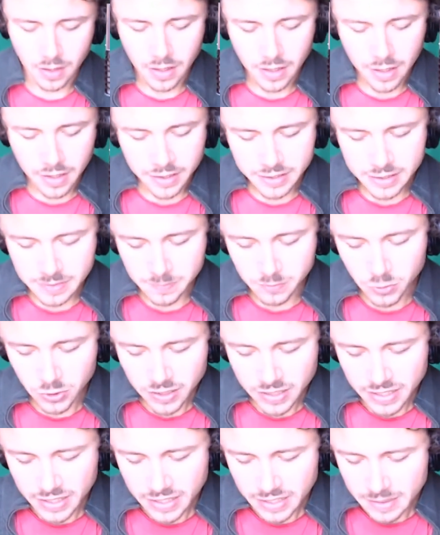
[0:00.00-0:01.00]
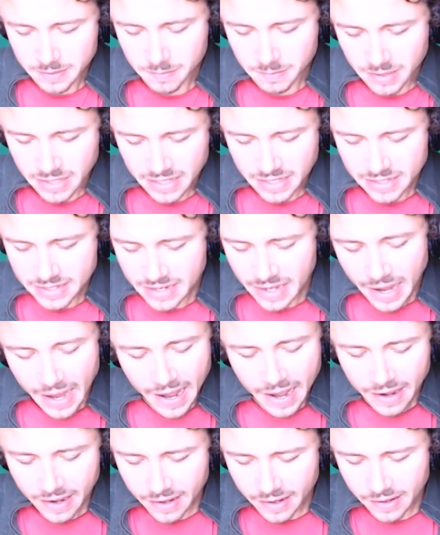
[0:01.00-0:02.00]
It's bringing me
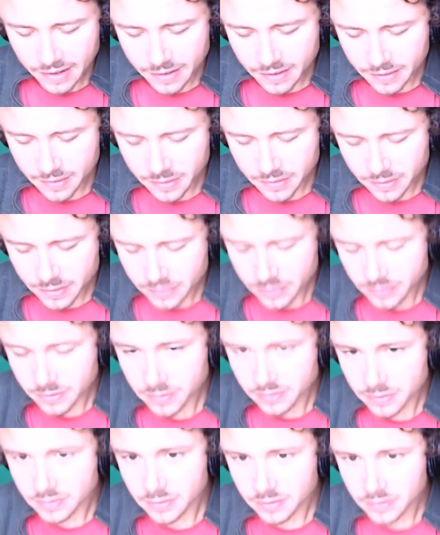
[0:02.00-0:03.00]
down,